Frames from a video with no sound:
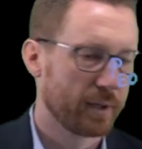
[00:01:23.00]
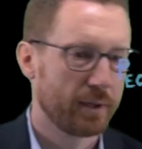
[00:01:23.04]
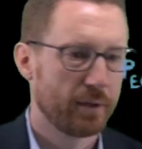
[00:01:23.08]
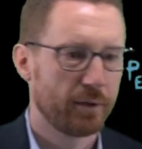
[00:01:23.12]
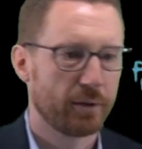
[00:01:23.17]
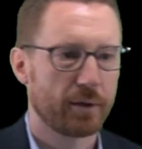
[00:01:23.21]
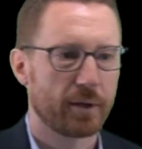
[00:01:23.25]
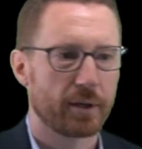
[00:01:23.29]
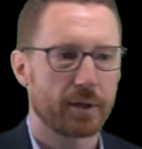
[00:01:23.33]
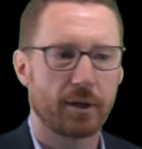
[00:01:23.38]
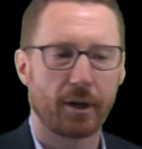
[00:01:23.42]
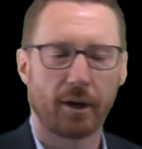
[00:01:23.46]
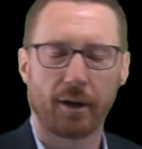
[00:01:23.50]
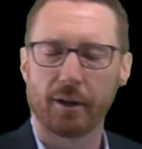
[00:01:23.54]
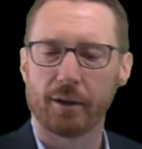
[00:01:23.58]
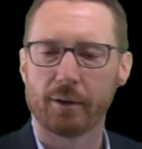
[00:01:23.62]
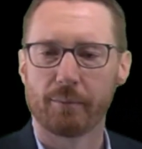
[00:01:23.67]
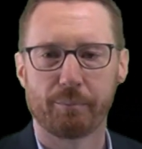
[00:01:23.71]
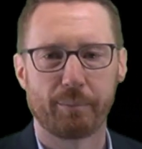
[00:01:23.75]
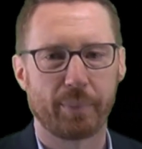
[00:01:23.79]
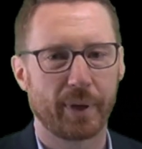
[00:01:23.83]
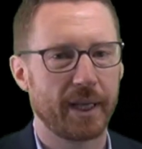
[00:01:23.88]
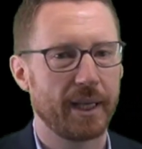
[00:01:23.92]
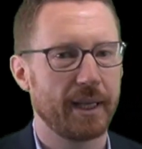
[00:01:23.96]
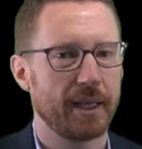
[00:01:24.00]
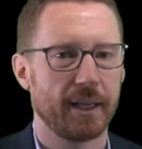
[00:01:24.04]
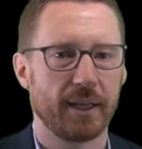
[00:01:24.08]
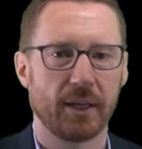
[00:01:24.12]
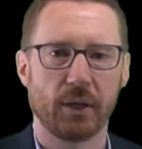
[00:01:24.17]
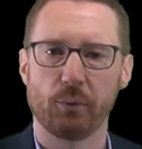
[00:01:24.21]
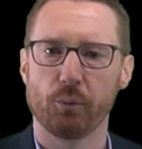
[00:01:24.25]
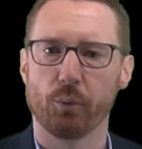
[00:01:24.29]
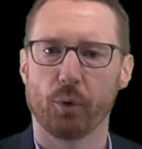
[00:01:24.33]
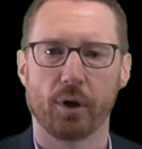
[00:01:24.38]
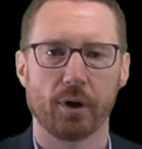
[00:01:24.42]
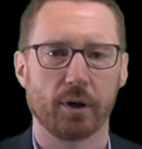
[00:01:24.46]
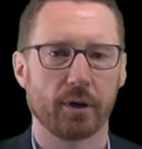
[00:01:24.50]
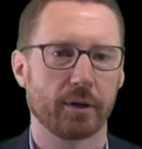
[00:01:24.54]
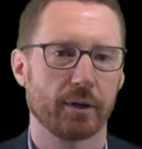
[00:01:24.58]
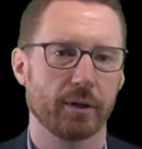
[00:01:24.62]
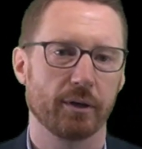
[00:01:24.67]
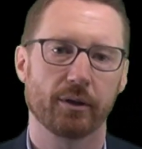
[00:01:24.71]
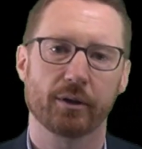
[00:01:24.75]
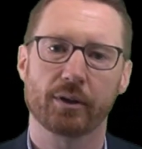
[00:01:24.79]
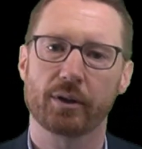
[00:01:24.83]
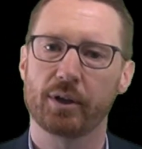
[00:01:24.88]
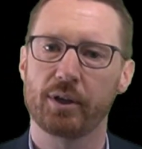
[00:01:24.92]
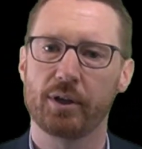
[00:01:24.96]
You could call them PE1
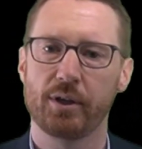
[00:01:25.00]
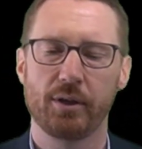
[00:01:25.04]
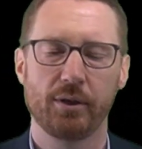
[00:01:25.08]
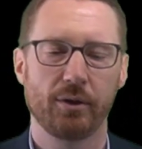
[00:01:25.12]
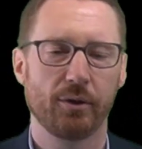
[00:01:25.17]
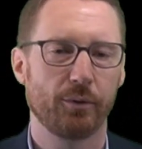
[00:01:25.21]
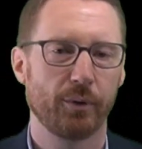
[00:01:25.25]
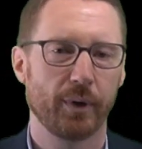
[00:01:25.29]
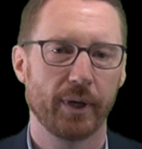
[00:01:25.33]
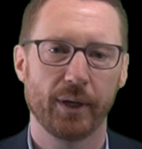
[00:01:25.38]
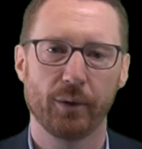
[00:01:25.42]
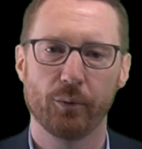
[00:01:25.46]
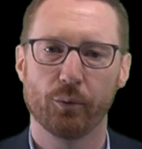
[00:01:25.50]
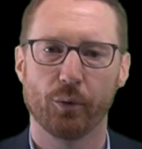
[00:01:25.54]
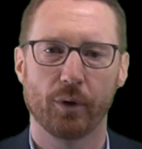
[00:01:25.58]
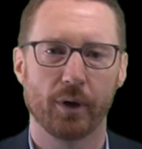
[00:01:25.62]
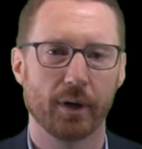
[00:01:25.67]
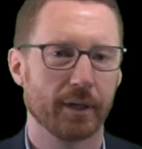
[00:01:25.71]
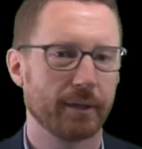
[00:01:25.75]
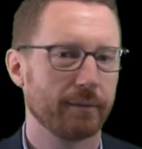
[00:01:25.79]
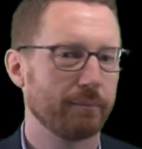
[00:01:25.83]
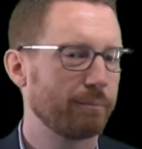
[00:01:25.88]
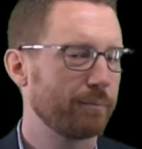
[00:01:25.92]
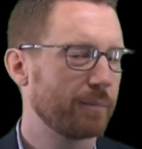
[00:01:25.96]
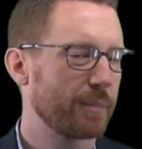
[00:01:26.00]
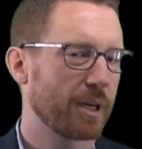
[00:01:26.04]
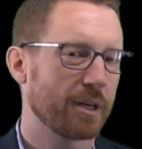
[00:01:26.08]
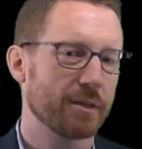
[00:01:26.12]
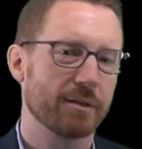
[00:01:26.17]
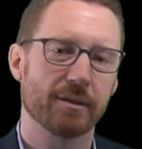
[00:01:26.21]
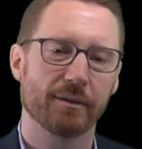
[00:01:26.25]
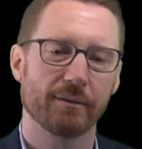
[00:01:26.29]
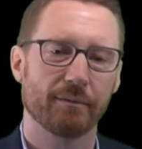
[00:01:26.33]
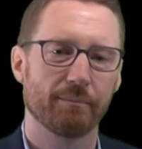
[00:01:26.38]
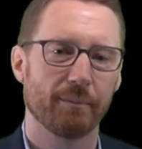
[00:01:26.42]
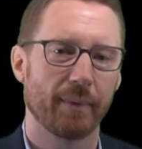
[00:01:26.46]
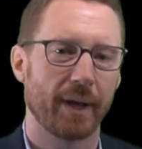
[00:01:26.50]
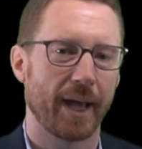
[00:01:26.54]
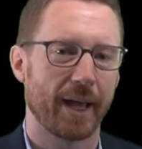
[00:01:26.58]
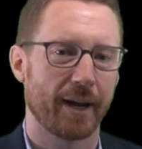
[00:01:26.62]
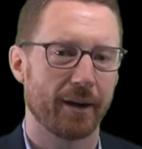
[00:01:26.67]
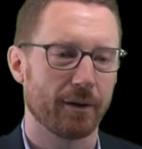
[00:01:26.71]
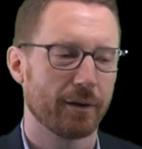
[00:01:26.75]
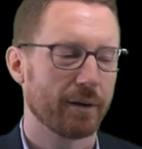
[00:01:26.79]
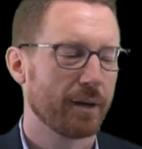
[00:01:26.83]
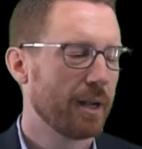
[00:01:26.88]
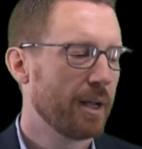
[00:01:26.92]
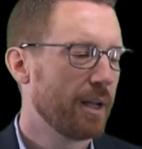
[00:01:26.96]
or QE1, doesn't
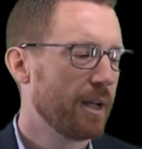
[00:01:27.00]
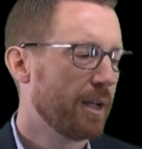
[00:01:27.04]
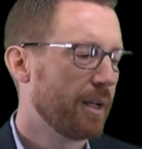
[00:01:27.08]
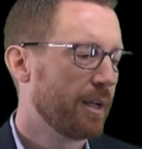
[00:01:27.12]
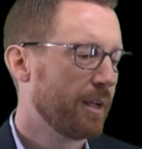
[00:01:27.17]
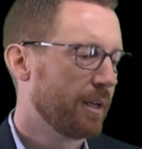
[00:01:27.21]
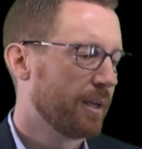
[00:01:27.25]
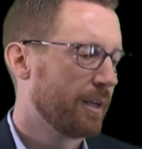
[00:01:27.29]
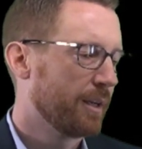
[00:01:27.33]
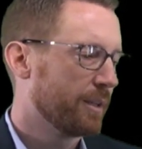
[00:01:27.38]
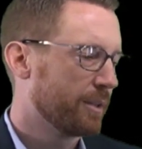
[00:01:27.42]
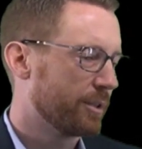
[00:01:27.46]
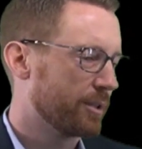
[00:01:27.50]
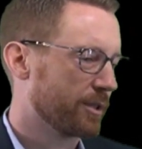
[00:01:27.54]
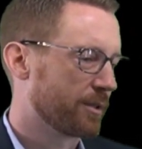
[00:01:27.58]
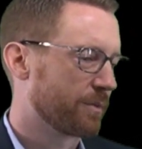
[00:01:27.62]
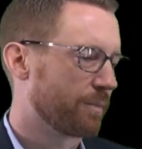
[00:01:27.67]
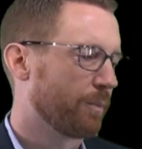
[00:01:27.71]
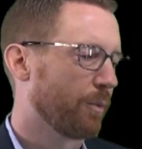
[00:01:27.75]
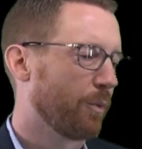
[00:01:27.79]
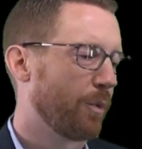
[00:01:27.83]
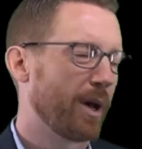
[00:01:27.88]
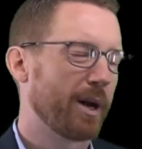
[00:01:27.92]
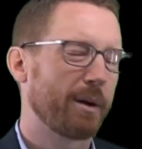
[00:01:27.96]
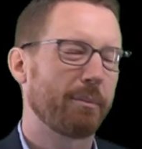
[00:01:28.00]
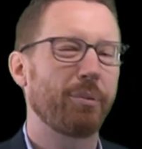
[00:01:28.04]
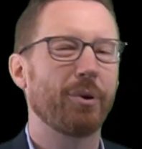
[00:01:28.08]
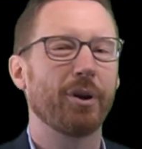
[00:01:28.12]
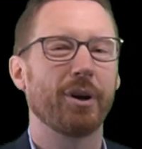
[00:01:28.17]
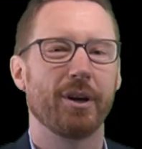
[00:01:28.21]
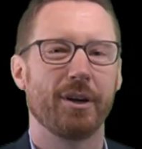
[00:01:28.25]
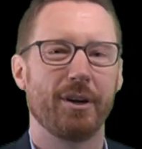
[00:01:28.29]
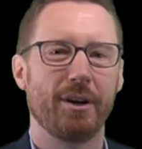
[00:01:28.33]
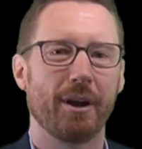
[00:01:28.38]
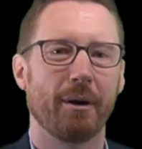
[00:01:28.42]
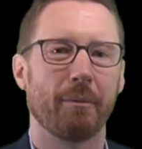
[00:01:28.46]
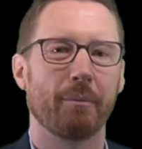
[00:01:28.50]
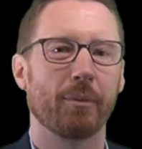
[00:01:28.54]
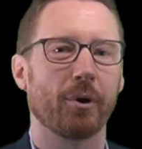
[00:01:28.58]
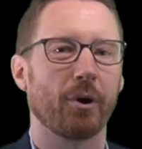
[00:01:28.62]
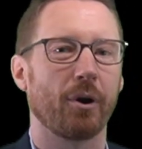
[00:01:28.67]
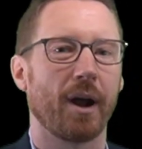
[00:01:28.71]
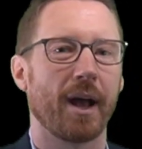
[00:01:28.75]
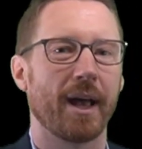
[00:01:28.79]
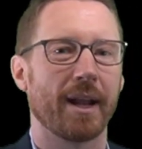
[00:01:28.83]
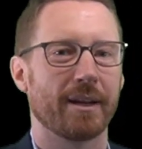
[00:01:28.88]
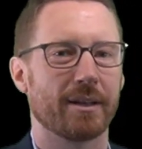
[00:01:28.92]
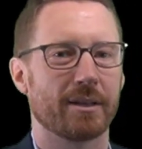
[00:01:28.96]
matter. Just want to put a
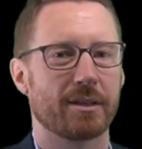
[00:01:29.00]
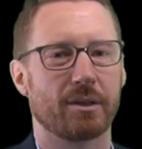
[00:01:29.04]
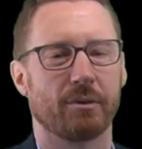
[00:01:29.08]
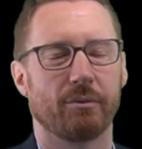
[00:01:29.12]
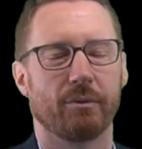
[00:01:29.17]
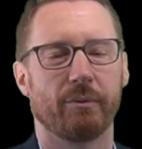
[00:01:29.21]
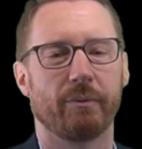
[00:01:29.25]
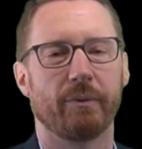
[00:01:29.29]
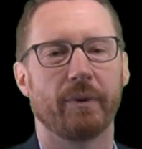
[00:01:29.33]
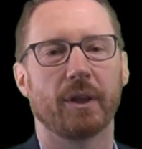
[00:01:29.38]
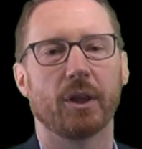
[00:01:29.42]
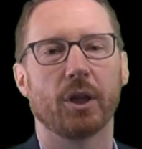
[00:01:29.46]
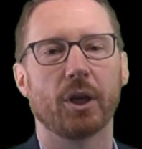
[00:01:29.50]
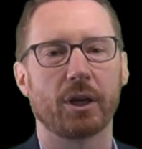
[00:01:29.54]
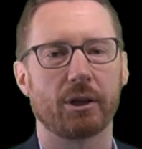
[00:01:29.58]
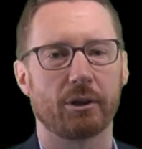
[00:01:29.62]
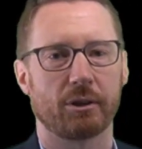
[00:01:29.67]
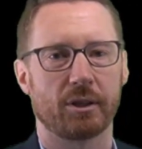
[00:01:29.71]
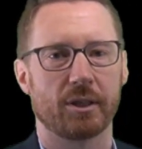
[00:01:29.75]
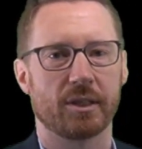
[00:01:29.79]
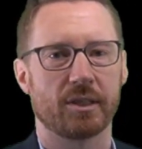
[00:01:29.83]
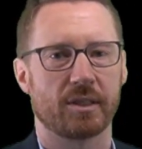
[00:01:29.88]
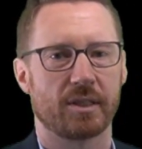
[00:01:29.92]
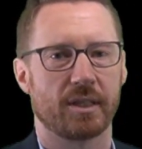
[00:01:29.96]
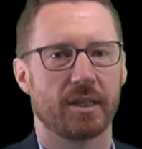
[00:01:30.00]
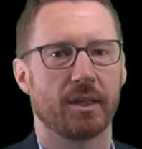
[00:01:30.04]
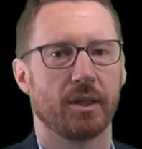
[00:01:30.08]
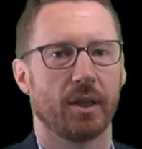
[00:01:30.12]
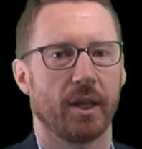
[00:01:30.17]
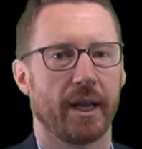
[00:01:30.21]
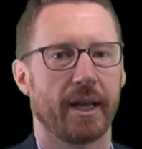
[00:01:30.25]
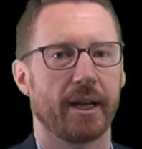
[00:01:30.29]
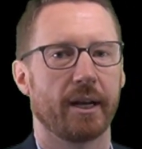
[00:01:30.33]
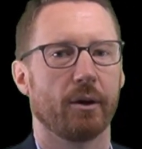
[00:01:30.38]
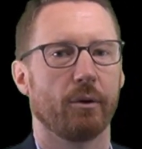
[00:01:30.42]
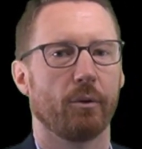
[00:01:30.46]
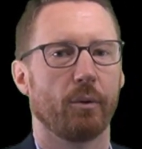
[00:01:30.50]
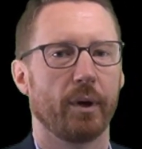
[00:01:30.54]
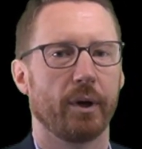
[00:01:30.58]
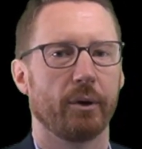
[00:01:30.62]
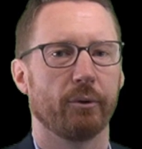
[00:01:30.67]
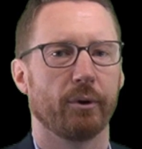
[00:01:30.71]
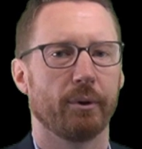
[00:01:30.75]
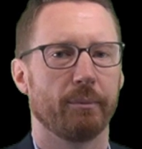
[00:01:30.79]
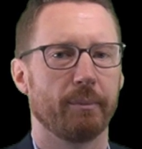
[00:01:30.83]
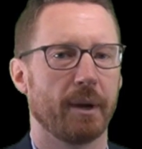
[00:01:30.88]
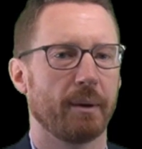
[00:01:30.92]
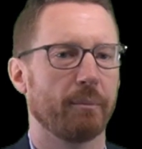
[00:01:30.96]
number on it so when we look at this thing later, we
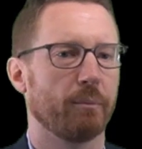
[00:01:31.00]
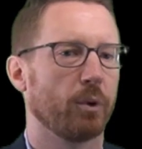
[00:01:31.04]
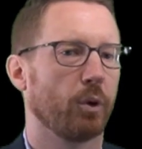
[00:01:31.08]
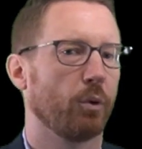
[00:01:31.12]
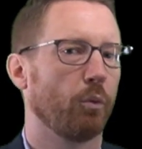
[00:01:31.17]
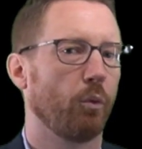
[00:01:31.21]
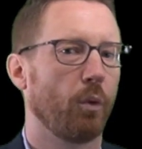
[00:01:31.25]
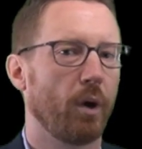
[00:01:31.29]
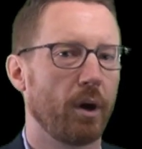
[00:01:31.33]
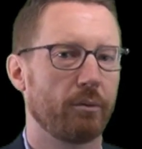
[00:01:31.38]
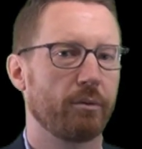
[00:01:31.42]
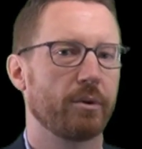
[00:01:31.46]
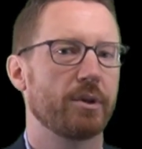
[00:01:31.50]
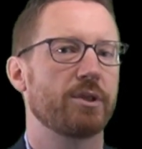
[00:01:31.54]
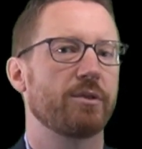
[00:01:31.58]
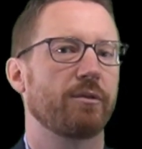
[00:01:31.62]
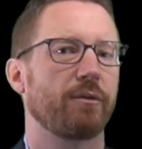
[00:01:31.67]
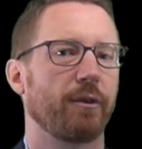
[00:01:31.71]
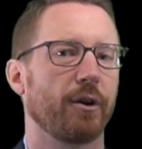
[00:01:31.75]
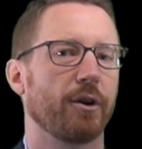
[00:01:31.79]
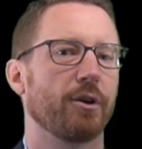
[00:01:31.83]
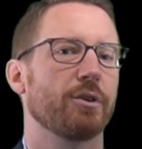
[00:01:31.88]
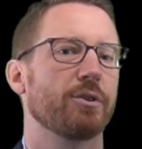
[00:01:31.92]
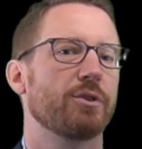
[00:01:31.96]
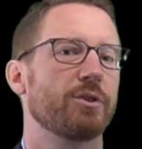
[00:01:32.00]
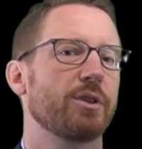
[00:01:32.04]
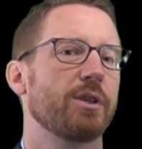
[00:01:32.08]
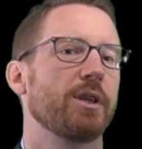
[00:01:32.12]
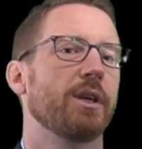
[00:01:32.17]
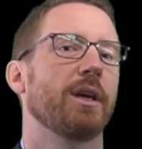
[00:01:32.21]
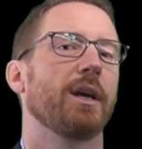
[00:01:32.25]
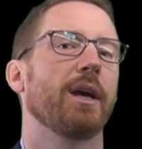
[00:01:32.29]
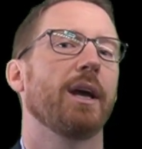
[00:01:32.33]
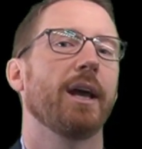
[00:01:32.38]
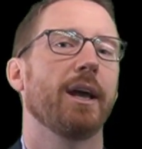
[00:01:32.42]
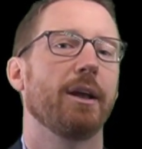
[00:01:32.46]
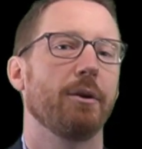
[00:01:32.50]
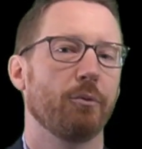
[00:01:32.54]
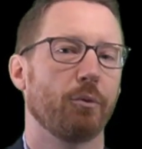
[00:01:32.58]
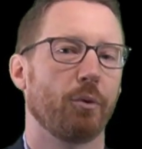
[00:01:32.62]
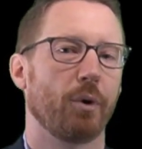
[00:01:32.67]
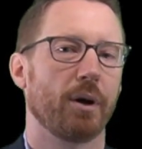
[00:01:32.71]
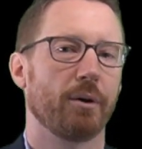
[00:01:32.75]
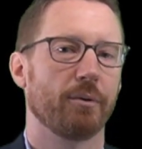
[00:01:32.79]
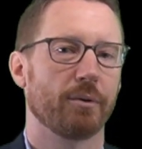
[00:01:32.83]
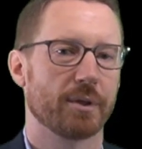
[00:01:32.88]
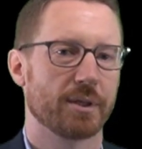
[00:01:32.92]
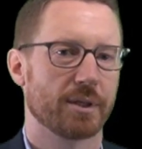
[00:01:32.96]
remember what was first and
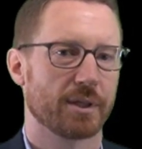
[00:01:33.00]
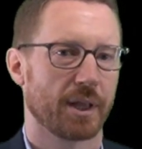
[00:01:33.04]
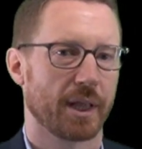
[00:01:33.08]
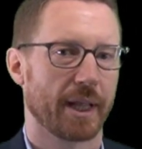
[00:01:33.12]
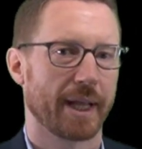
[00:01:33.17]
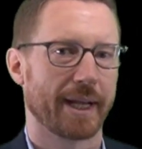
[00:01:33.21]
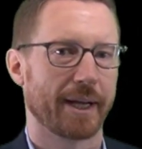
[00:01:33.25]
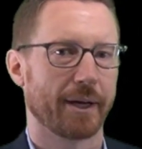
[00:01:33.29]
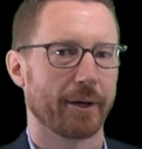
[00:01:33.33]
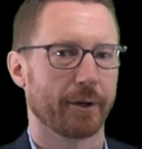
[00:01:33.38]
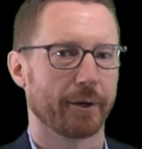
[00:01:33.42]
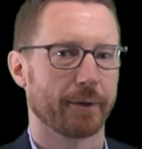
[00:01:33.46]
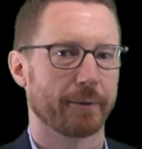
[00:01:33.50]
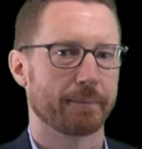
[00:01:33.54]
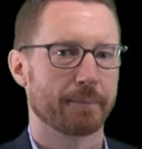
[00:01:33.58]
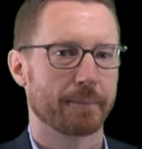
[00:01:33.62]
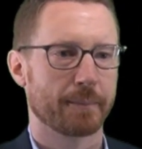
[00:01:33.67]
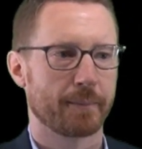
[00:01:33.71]
what was later.